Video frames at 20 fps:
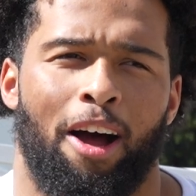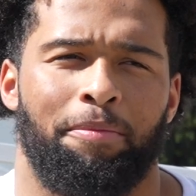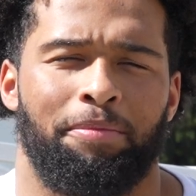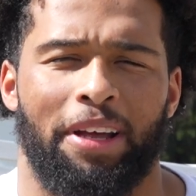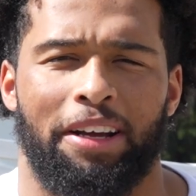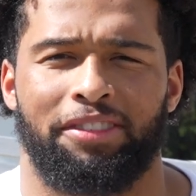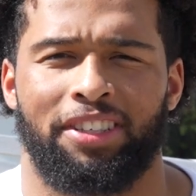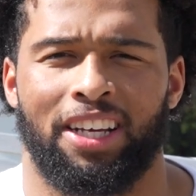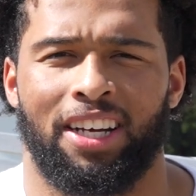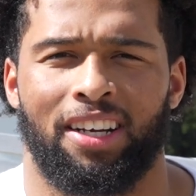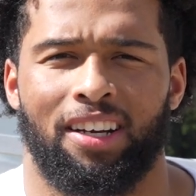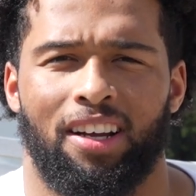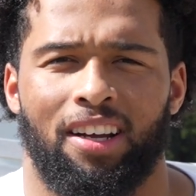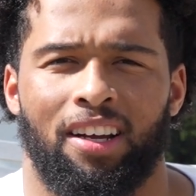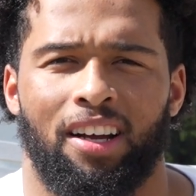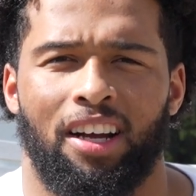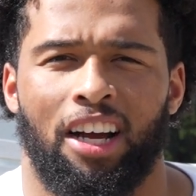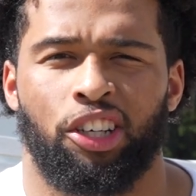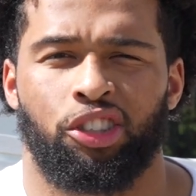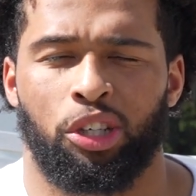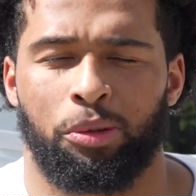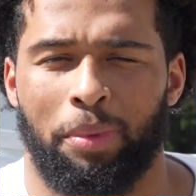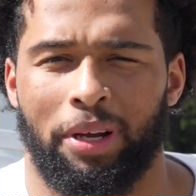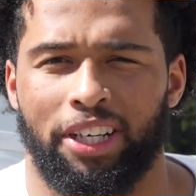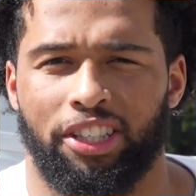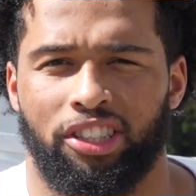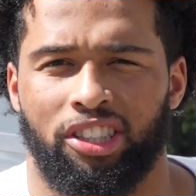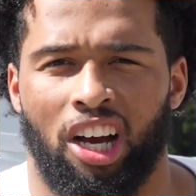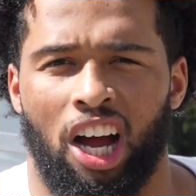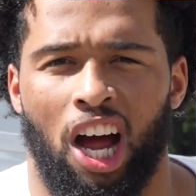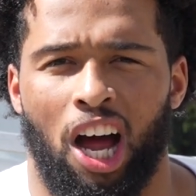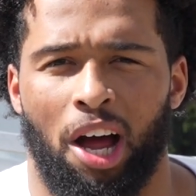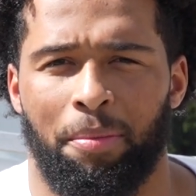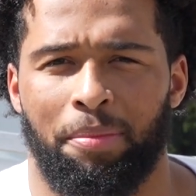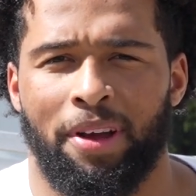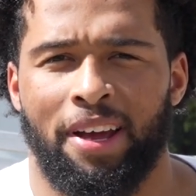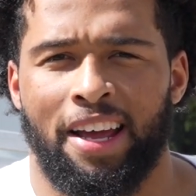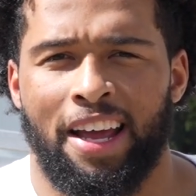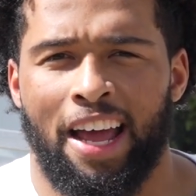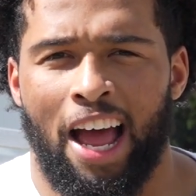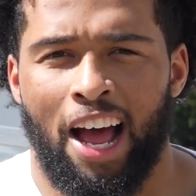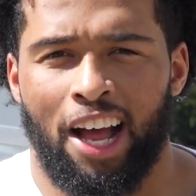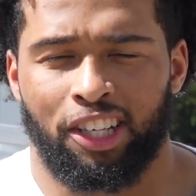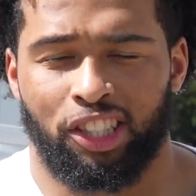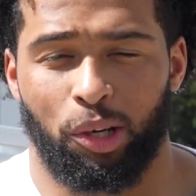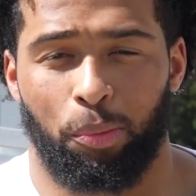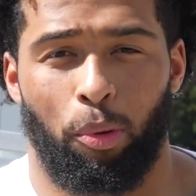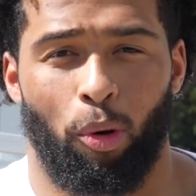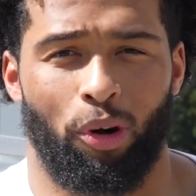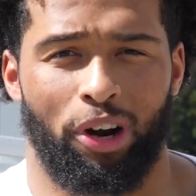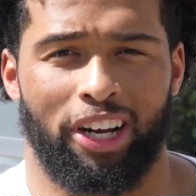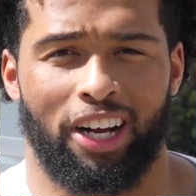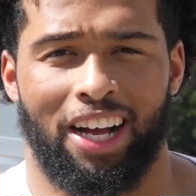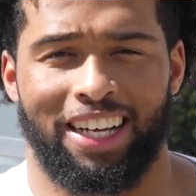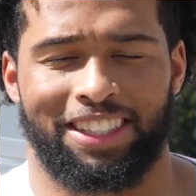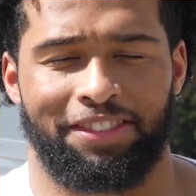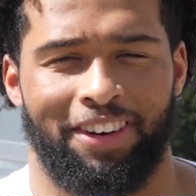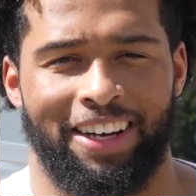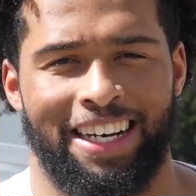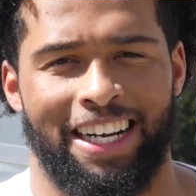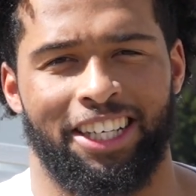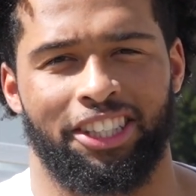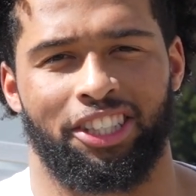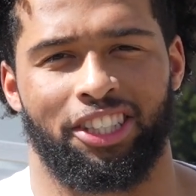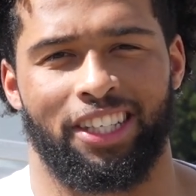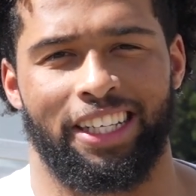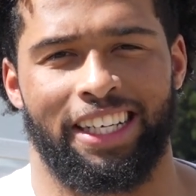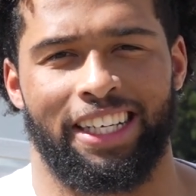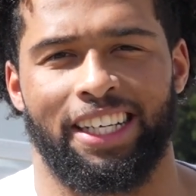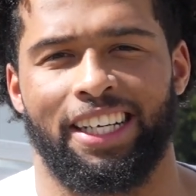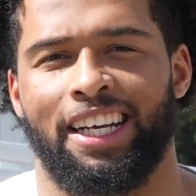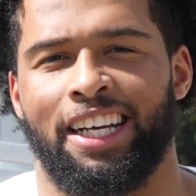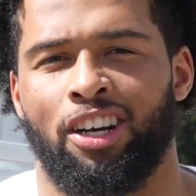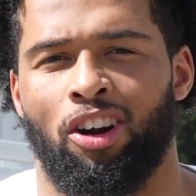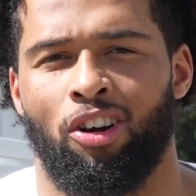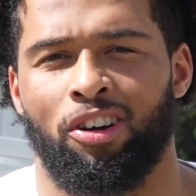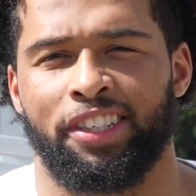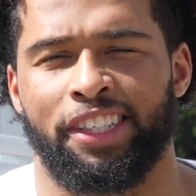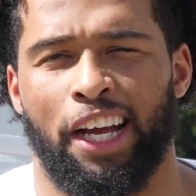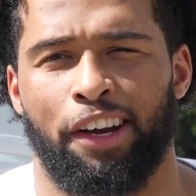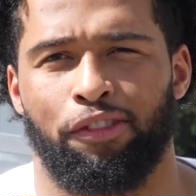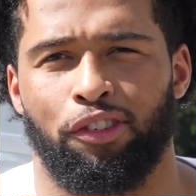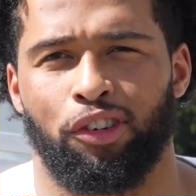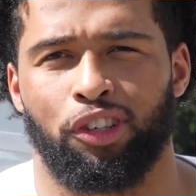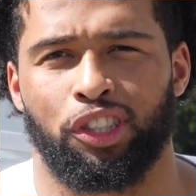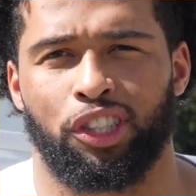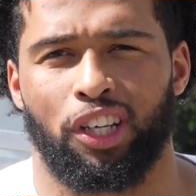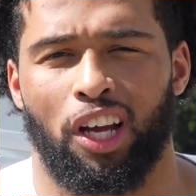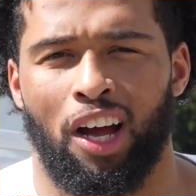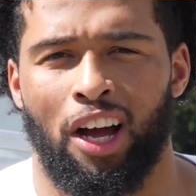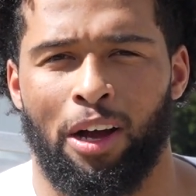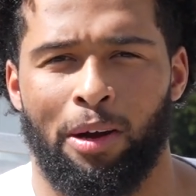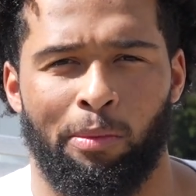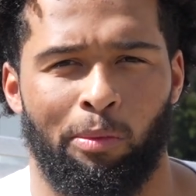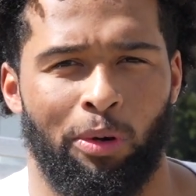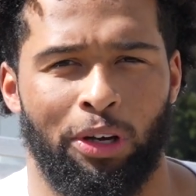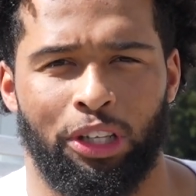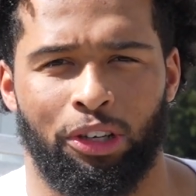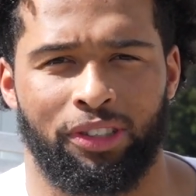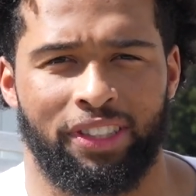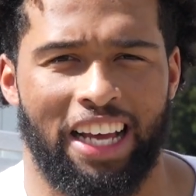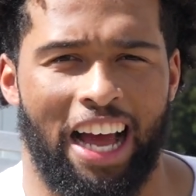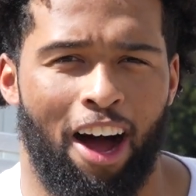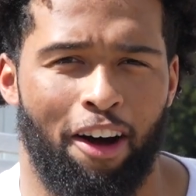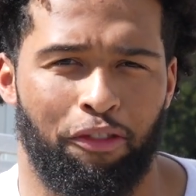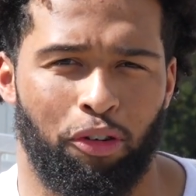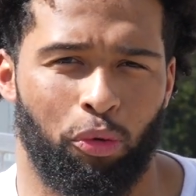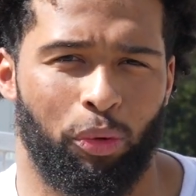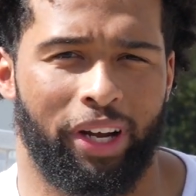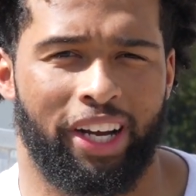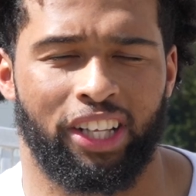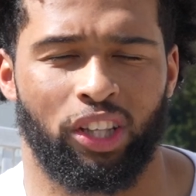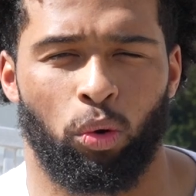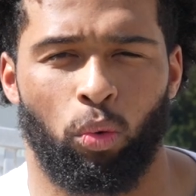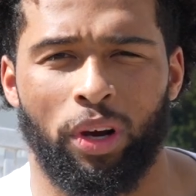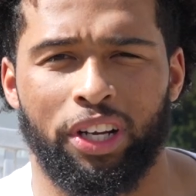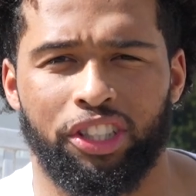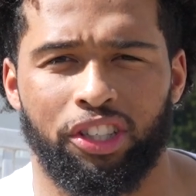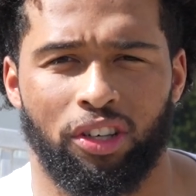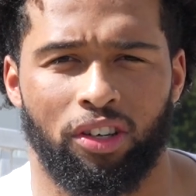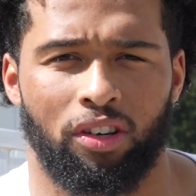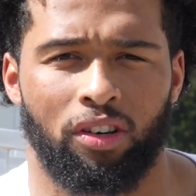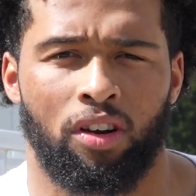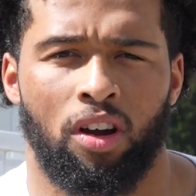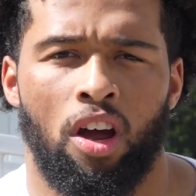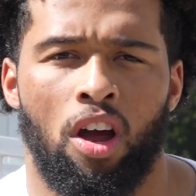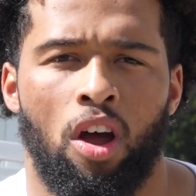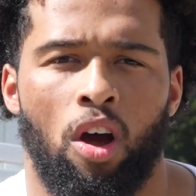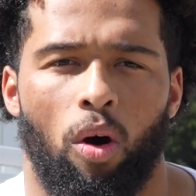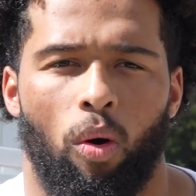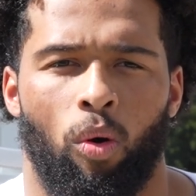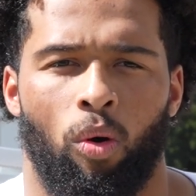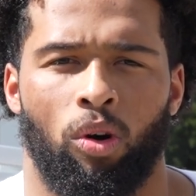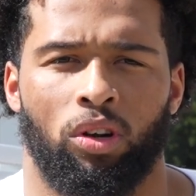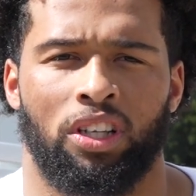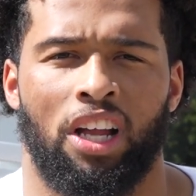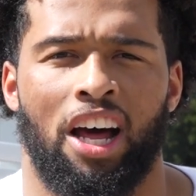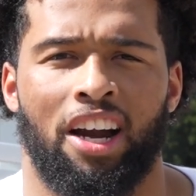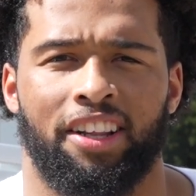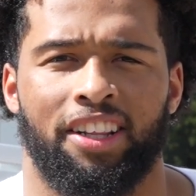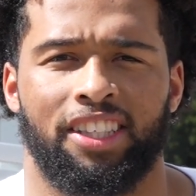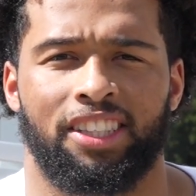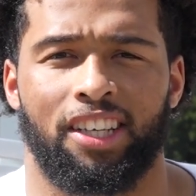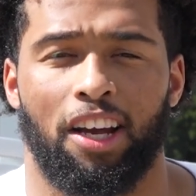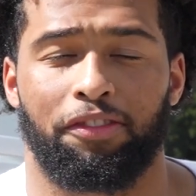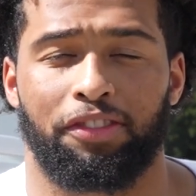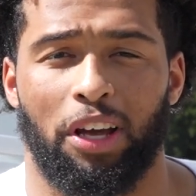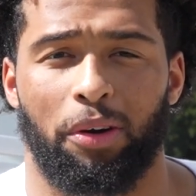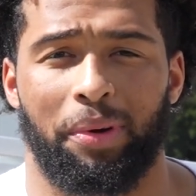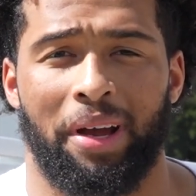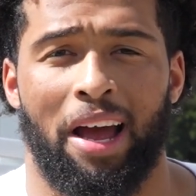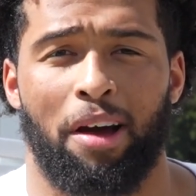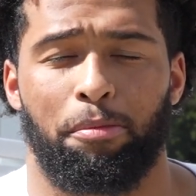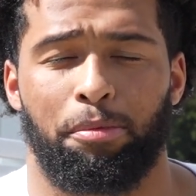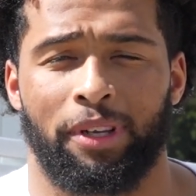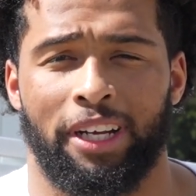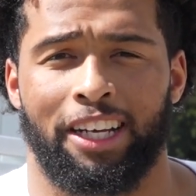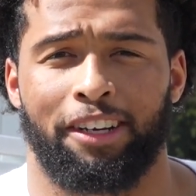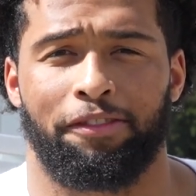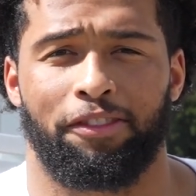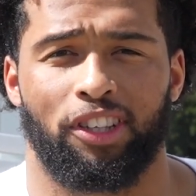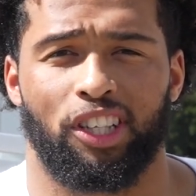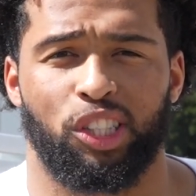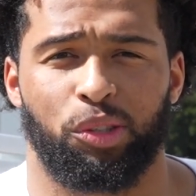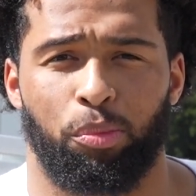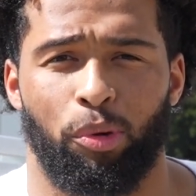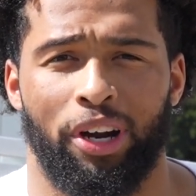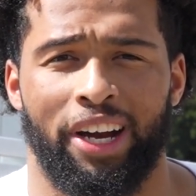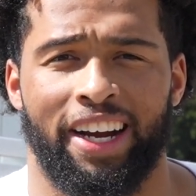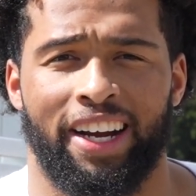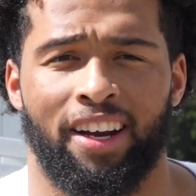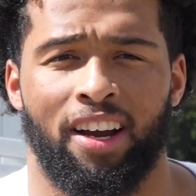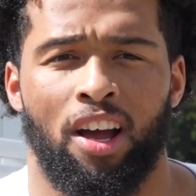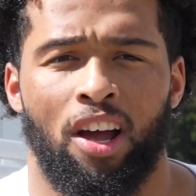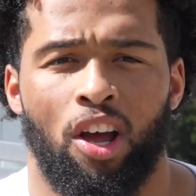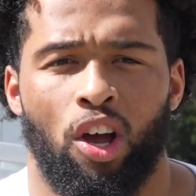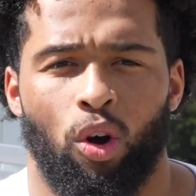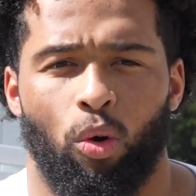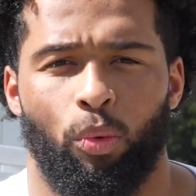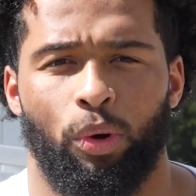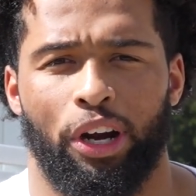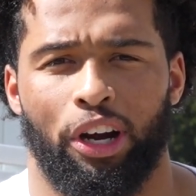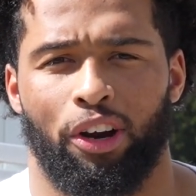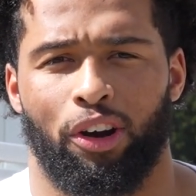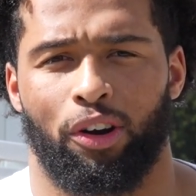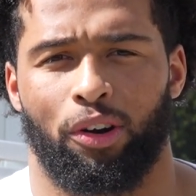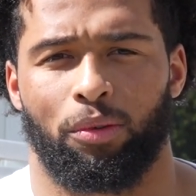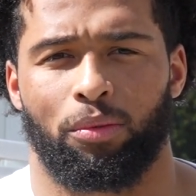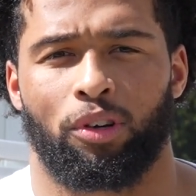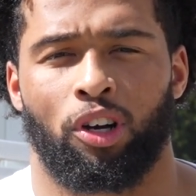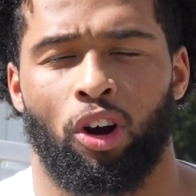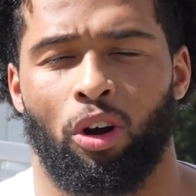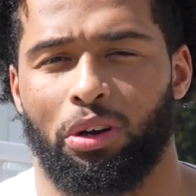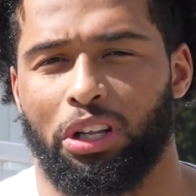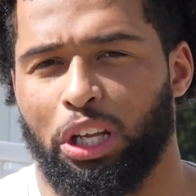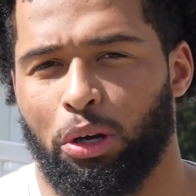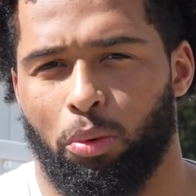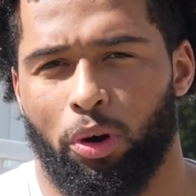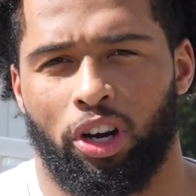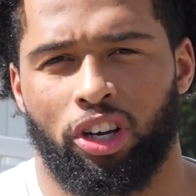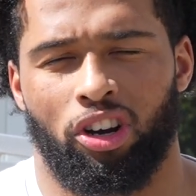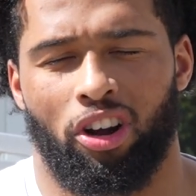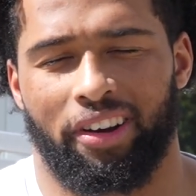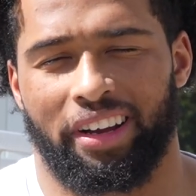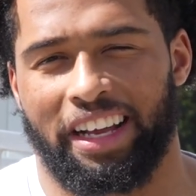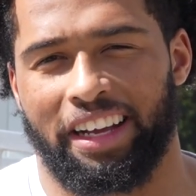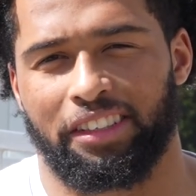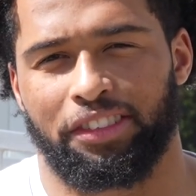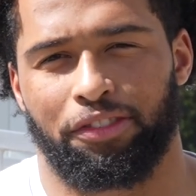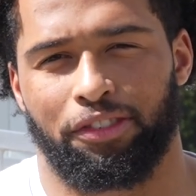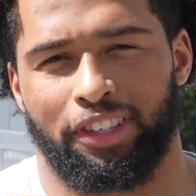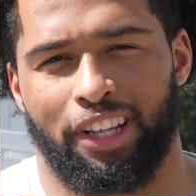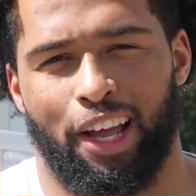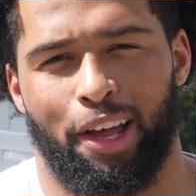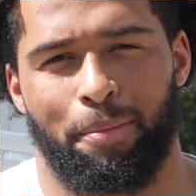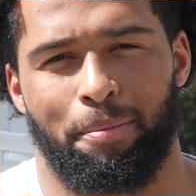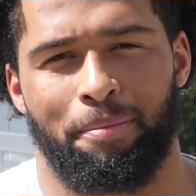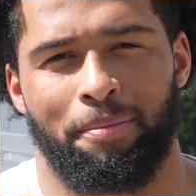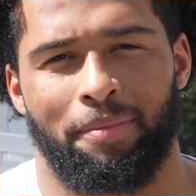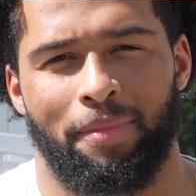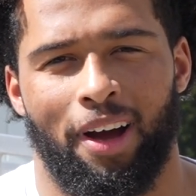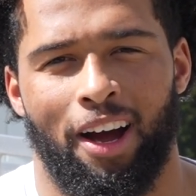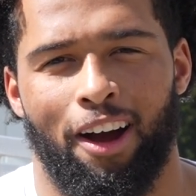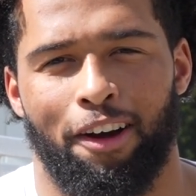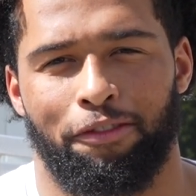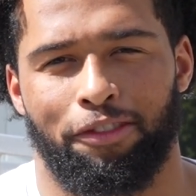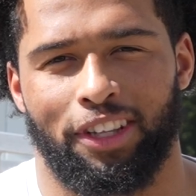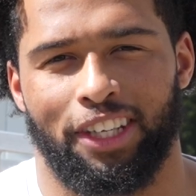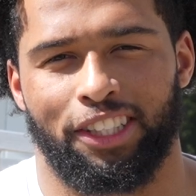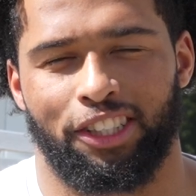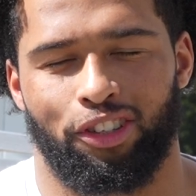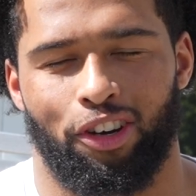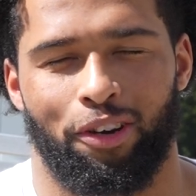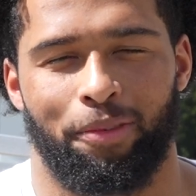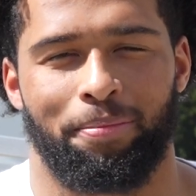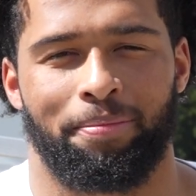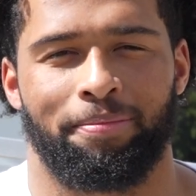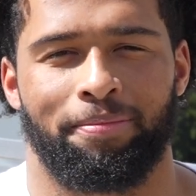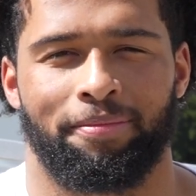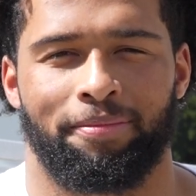They've done a tremendous job supporting us financially in our endeavors, whether it's Alpha Week in the winter or a lot of the stuff that we have planned for the spring. We're currently working on gifts for them for this term.